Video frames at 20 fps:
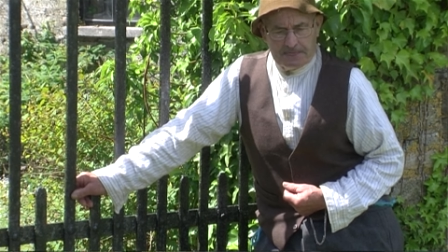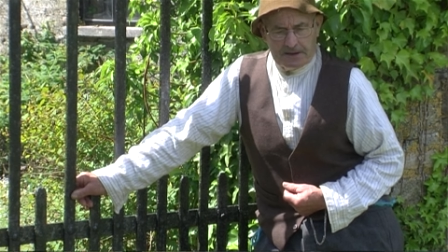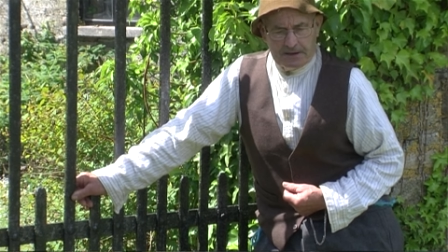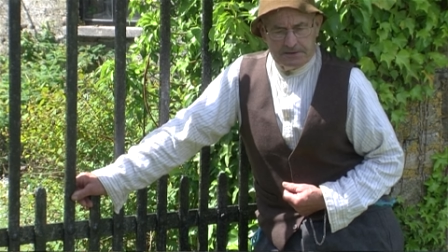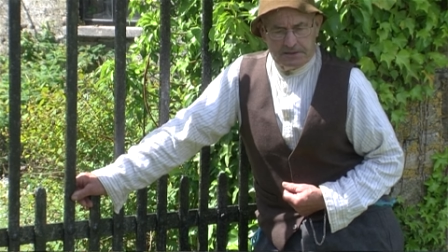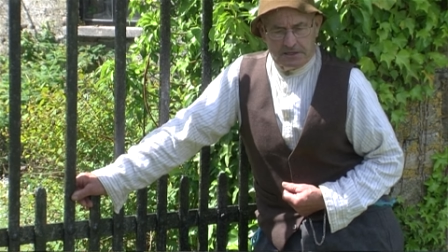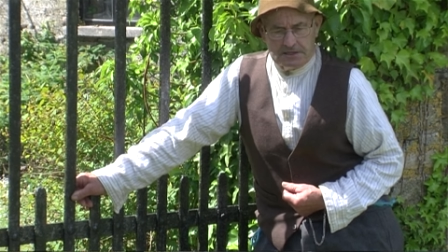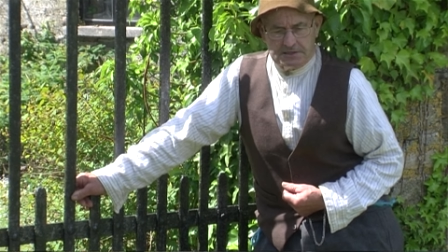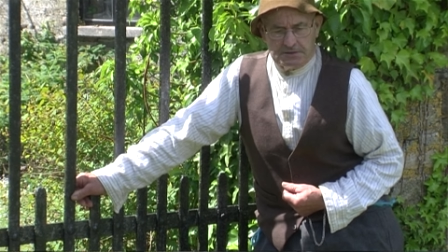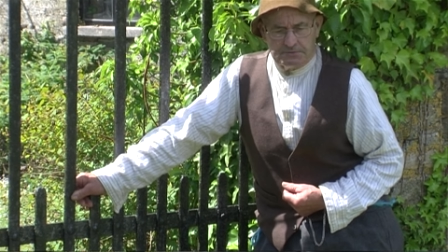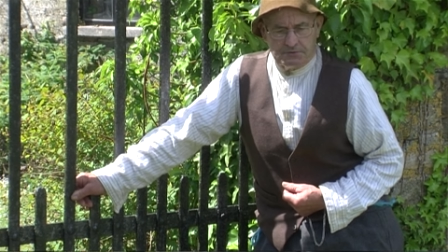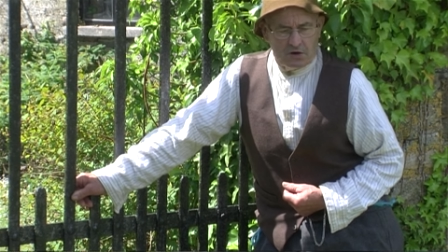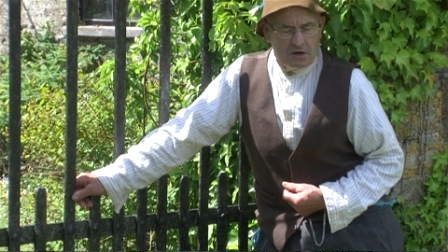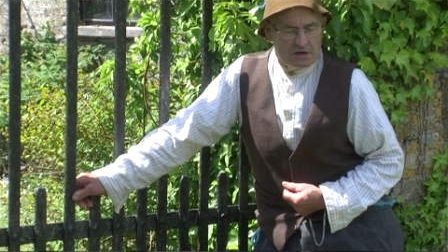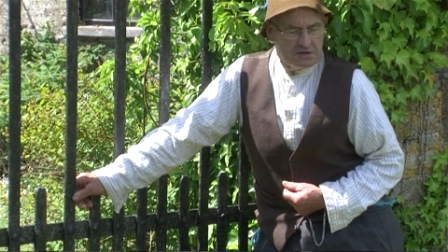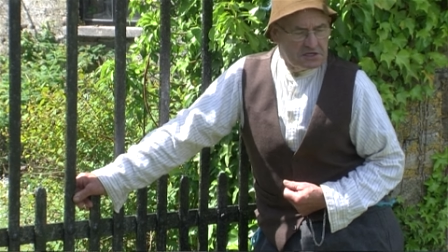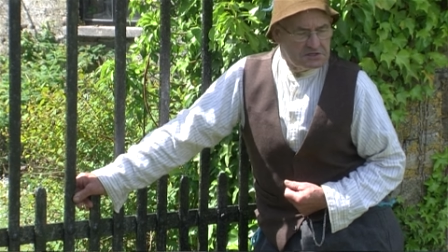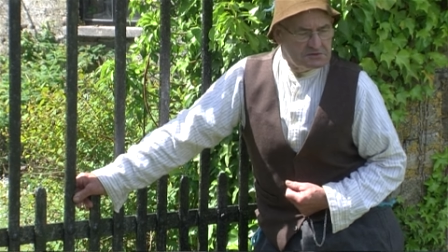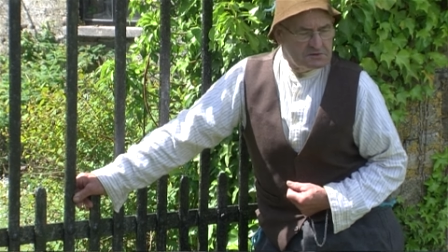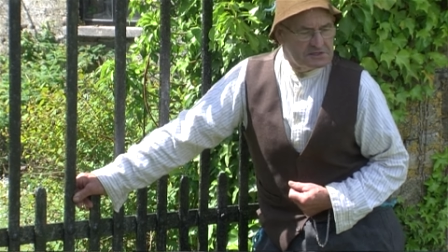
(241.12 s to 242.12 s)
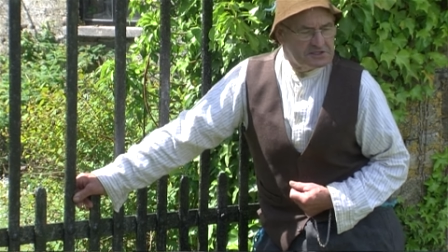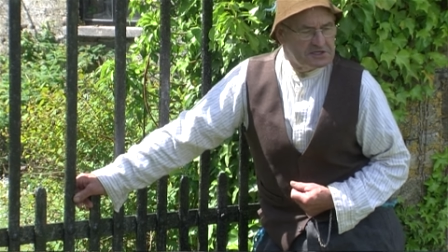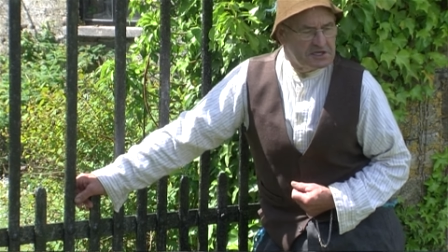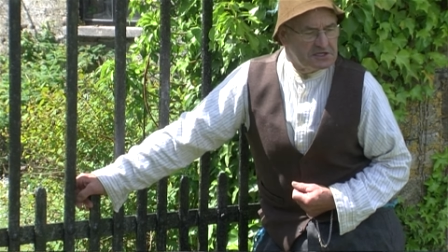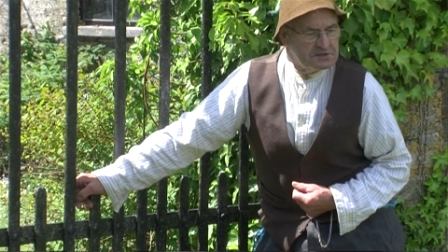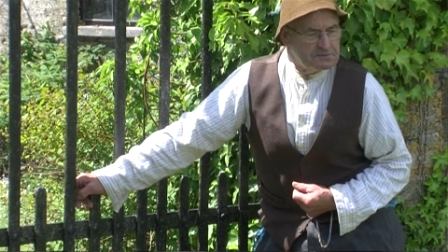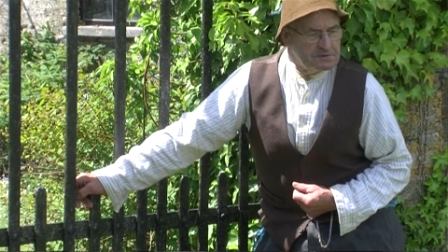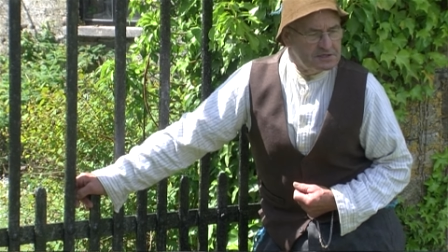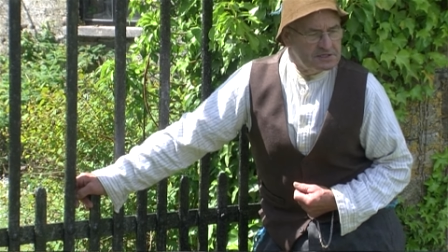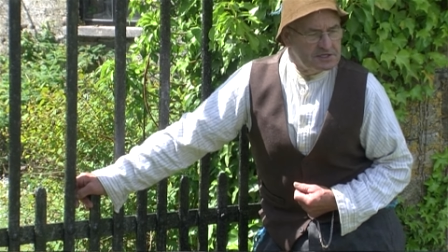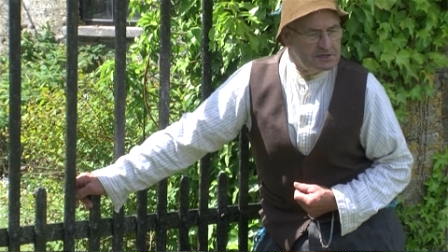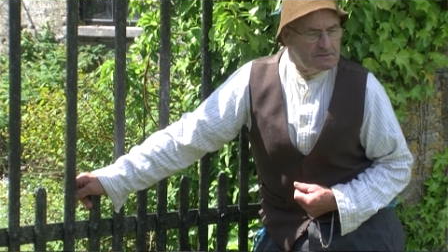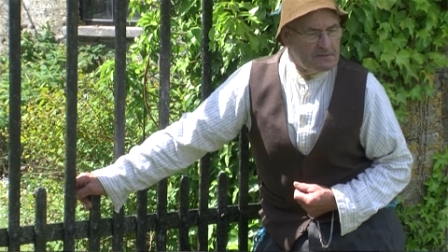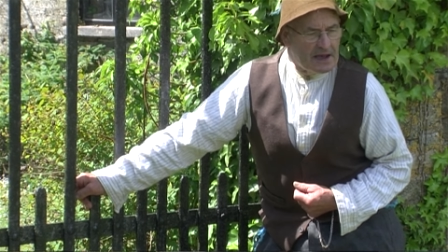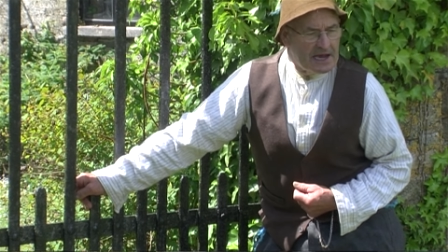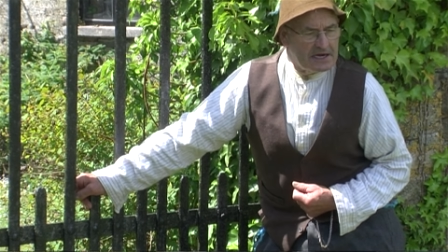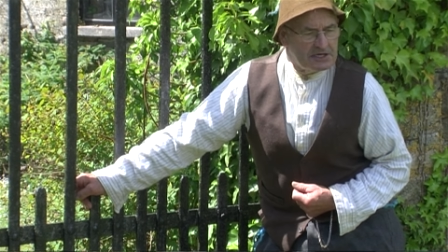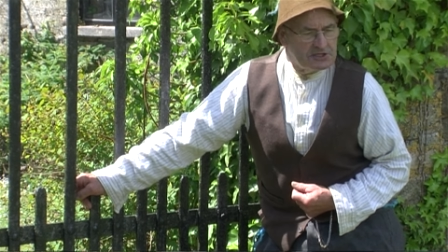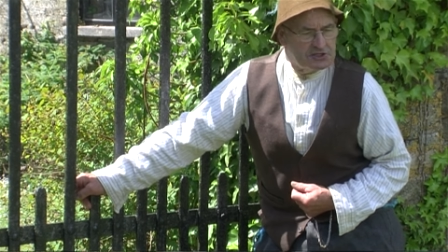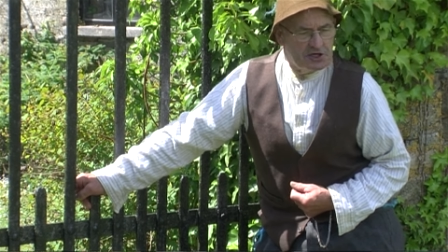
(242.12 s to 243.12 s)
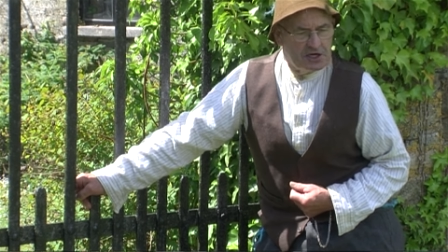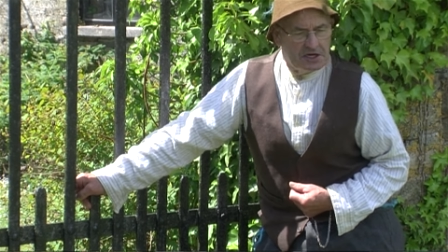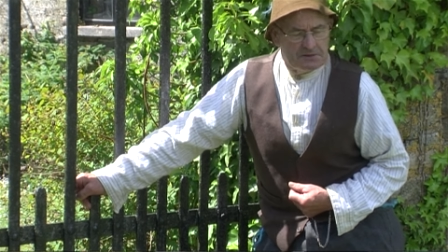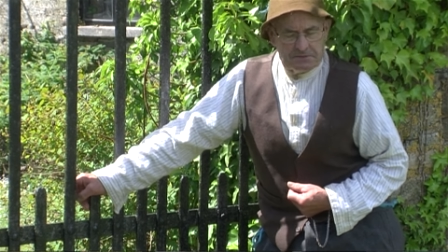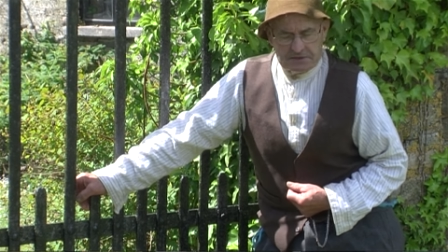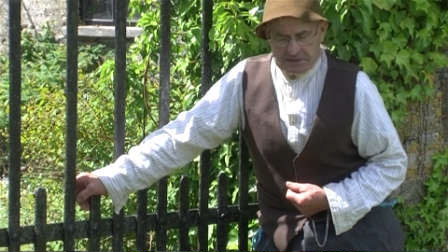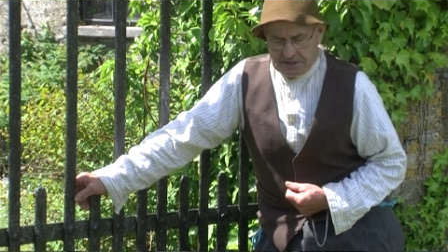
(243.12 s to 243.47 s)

I think the Progress was sixpence a bag cheaper